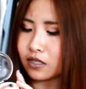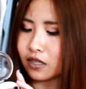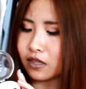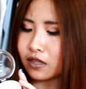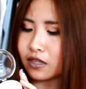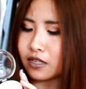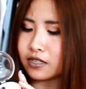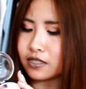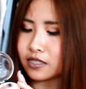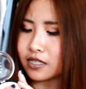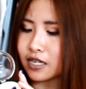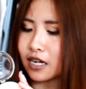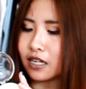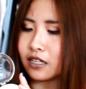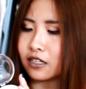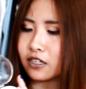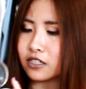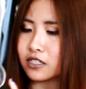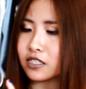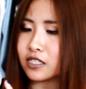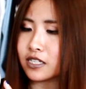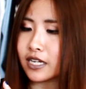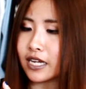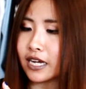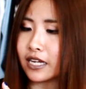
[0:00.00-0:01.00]
these
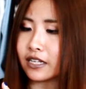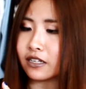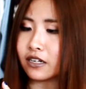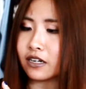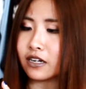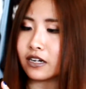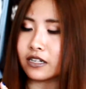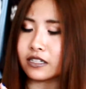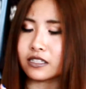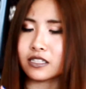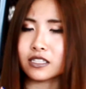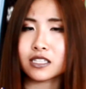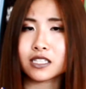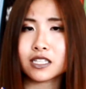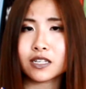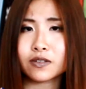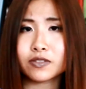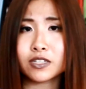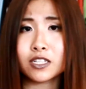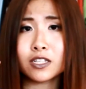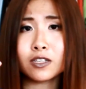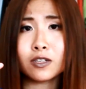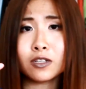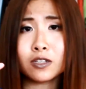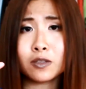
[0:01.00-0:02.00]
colors together, it just
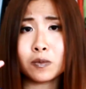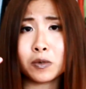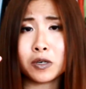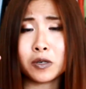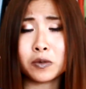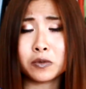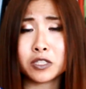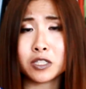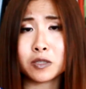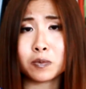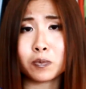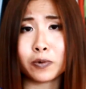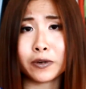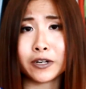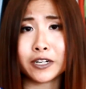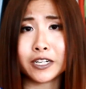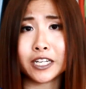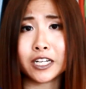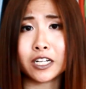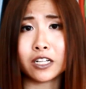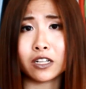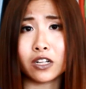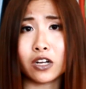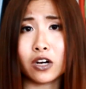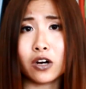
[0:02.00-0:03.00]
gives you the most pretty
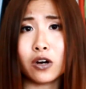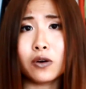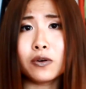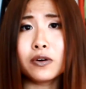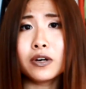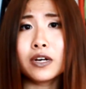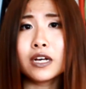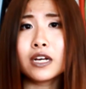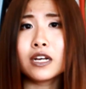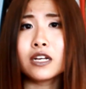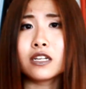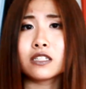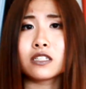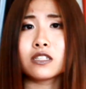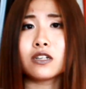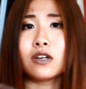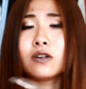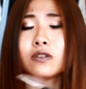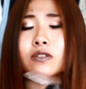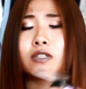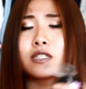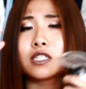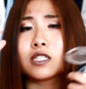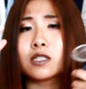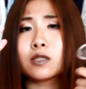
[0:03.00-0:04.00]
glow.
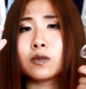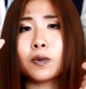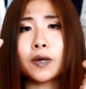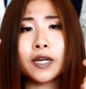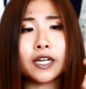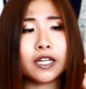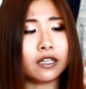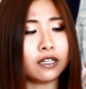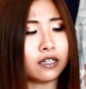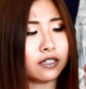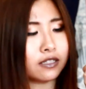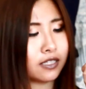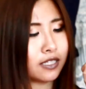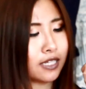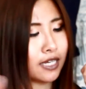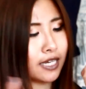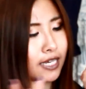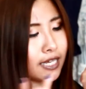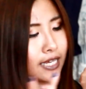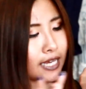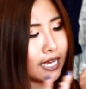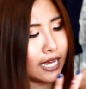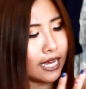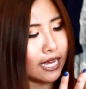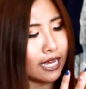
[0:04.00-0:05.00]
So this is what it looks
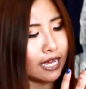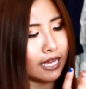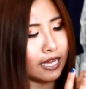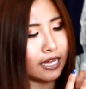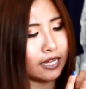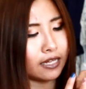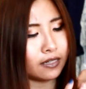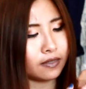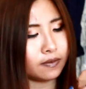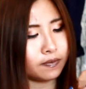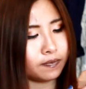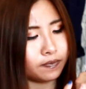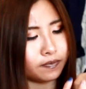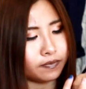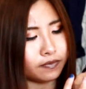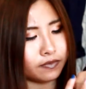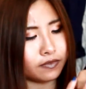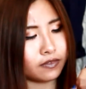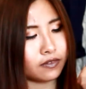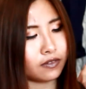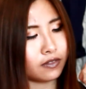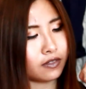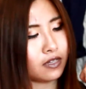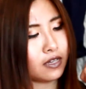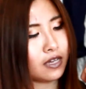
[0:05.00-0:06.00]
like and
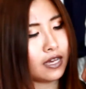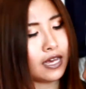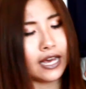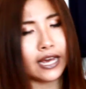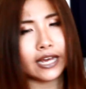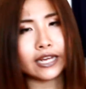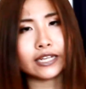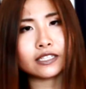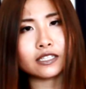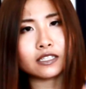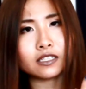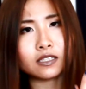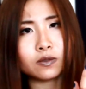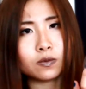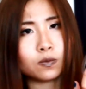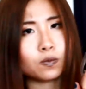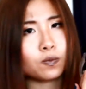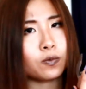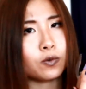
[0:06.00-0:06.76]
it just